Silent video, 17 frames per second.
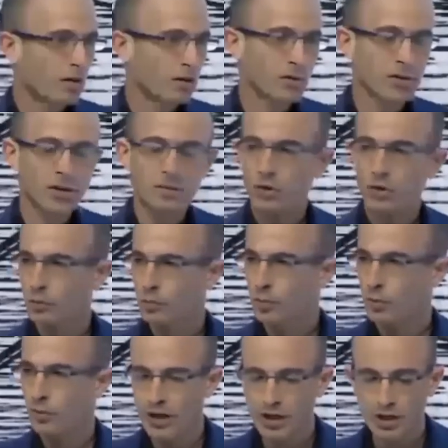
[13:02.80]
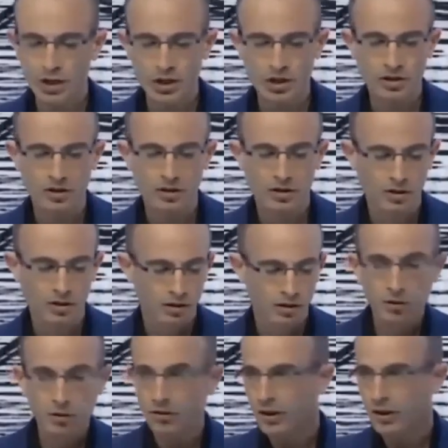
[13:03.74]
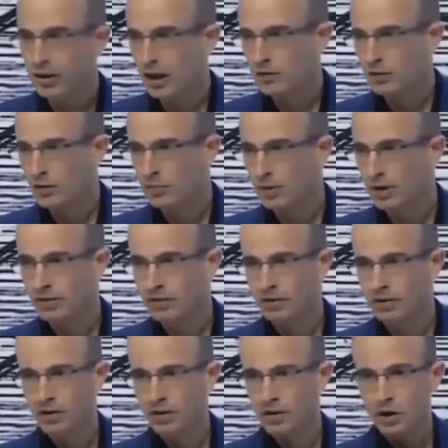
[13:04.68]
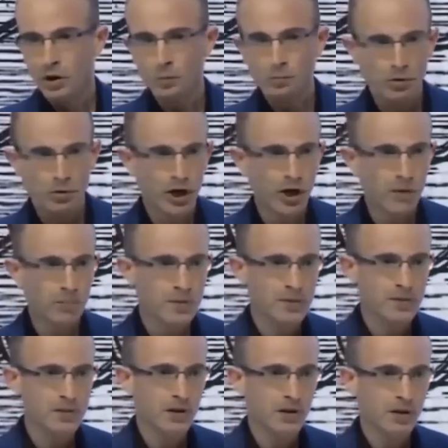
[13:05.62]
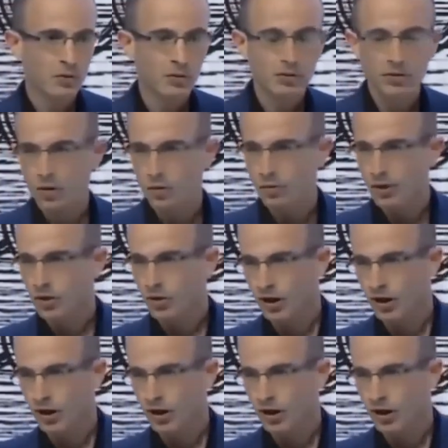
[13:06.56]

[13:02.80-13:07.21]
or to some corporation or to the government or perhaps to the human